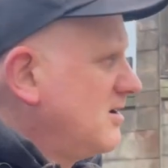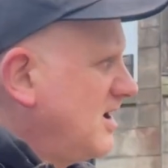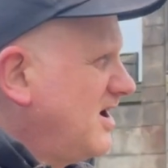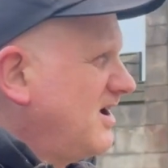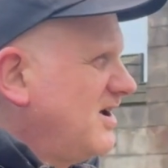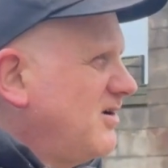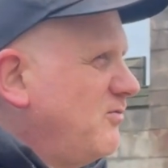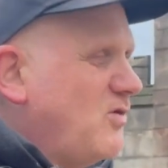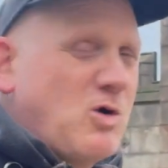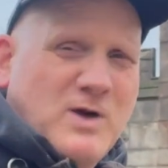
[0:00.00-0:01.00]

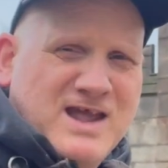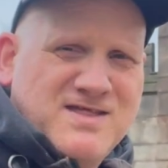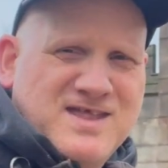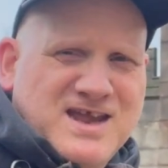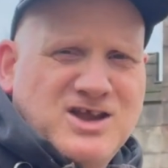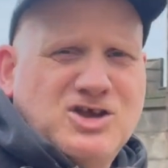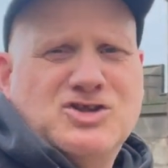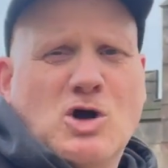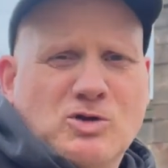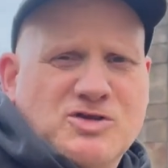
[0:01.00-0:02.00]
wrote in the
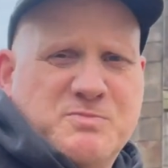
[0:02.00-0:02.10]
condolence